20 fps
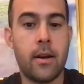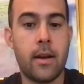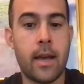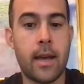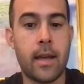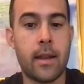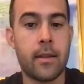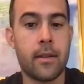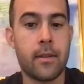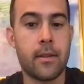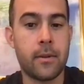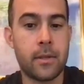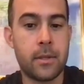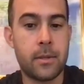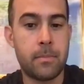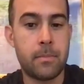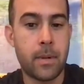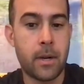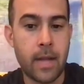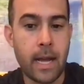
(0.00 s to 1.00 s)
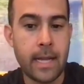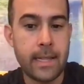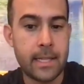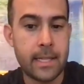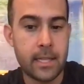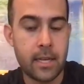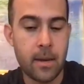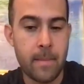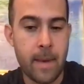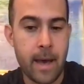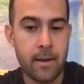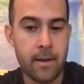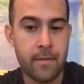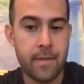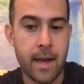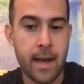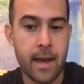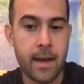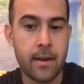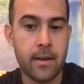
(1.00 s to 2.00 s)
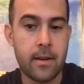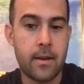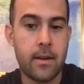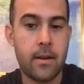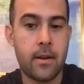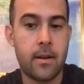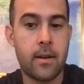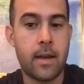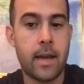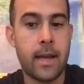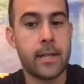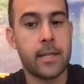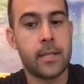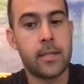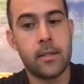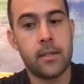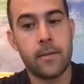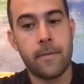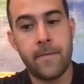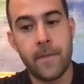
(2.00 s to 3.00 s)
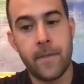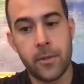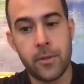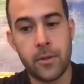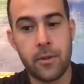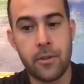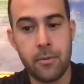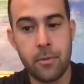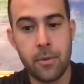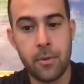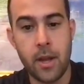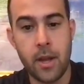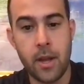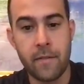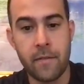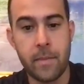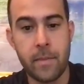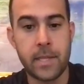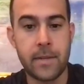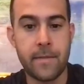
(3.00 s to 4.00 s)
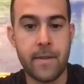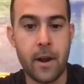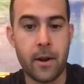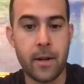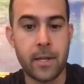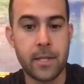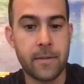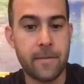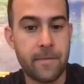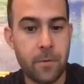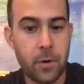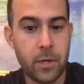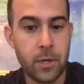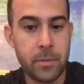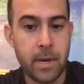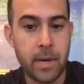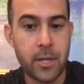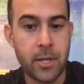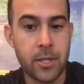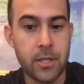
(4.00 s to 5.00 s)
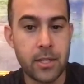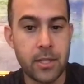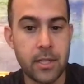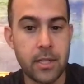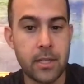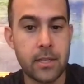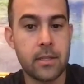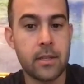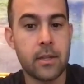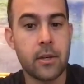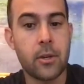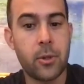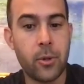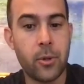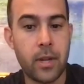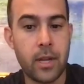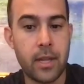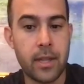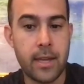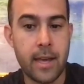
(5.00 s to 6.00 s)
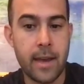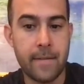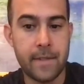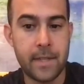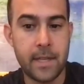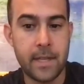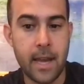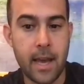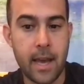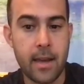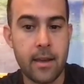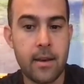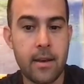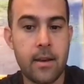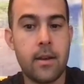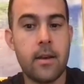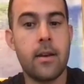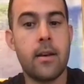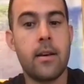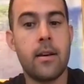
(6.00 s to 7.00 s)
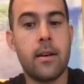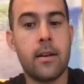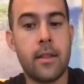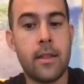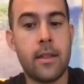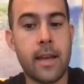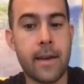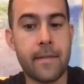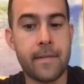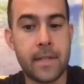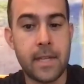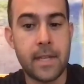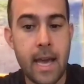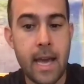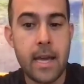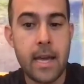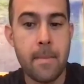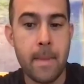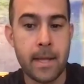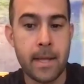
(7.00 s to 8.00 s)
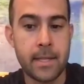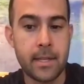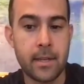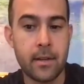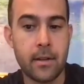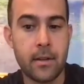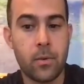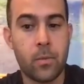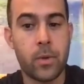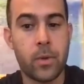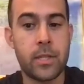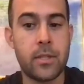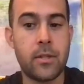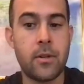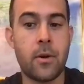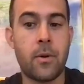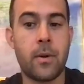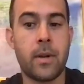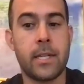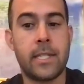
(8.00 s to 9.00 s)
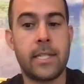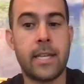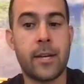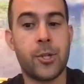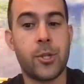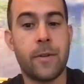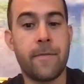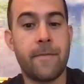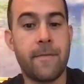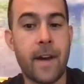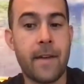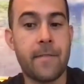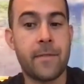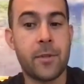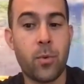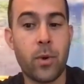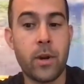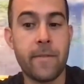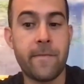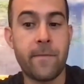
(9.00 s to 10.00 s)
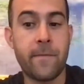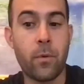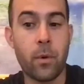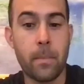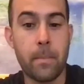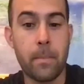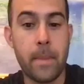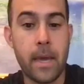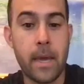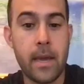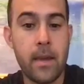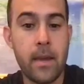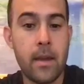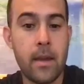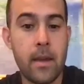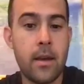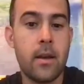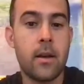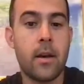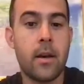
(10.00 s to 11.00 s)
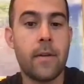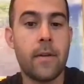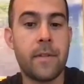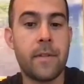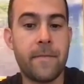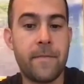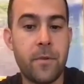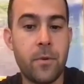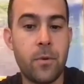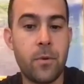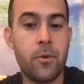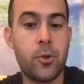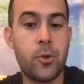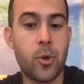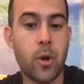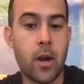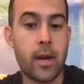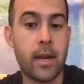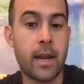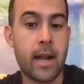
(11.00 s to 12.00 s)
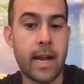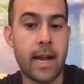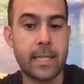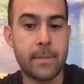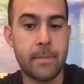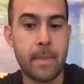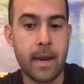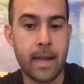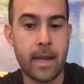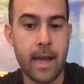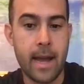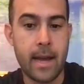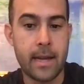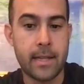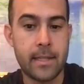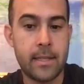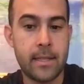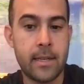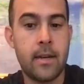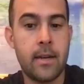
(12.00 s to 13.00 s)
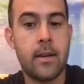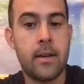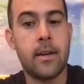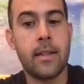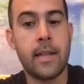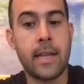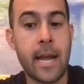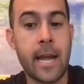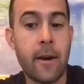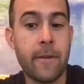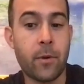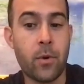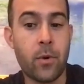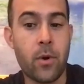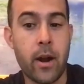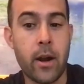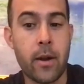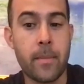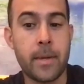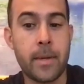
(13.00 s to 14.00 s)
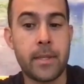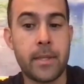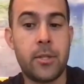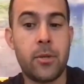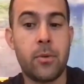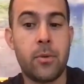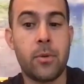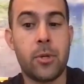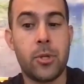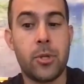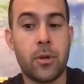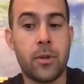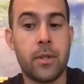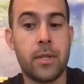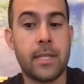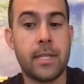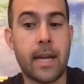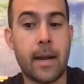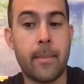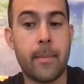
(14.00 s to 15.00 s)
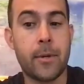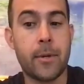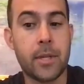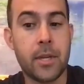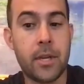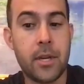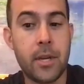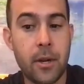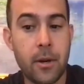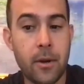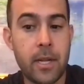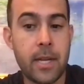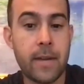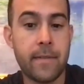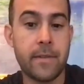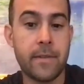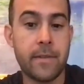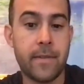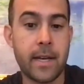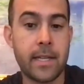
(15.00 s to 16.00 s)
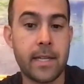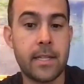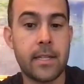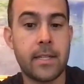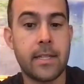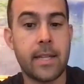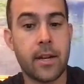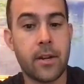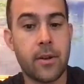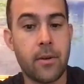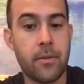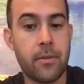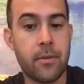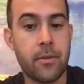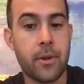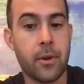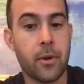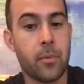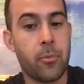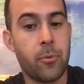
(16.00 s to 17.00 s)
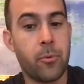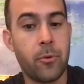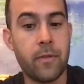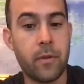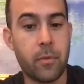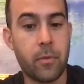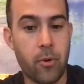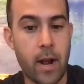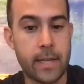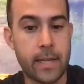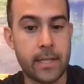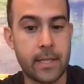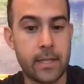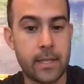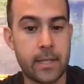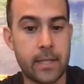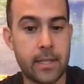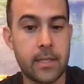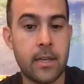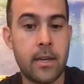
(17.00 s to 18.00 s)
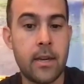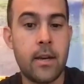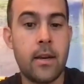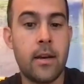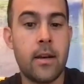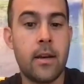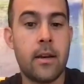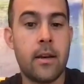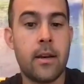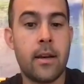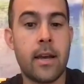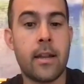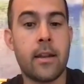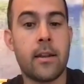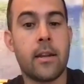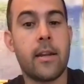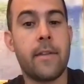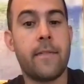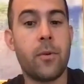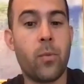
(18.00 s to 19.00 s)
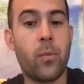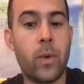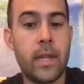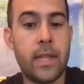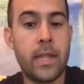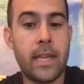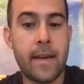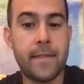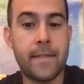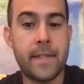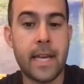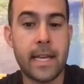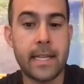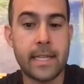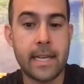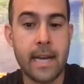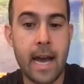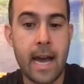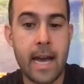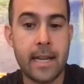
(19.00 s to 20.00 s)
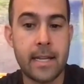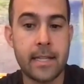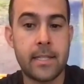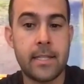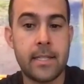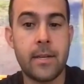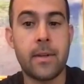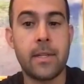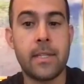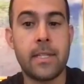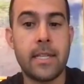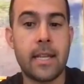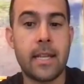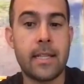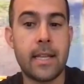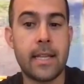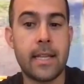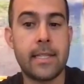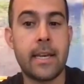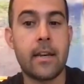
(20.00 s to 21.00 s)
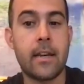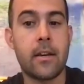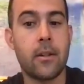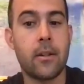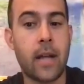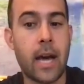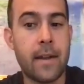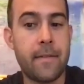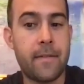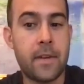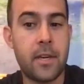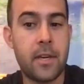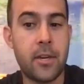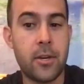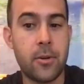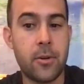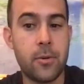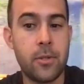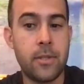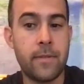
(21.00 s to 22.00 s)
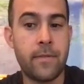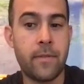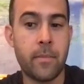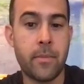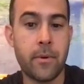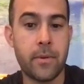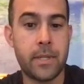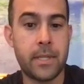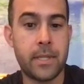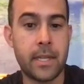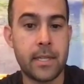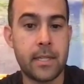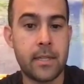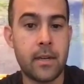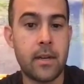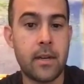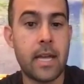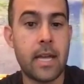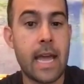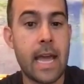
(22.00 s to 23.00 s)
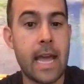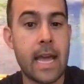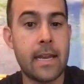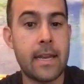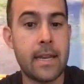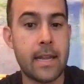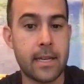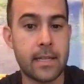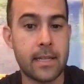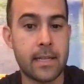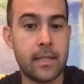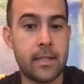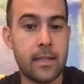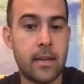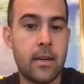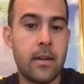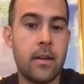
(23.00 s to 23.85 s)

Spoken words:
And there's been a lot that's come out of that, and it's filtered through the government to various enforcement agencies, including the FDA. The FDA amended what's known as Section 524B of the Food, Drug, and Cosmetic Act. They now have requirements to ensure the cybersecurity of devices that go through their approval processes. And if you read the FDA's guidance, you can see that they take a lot of cues from both CISA and NIST.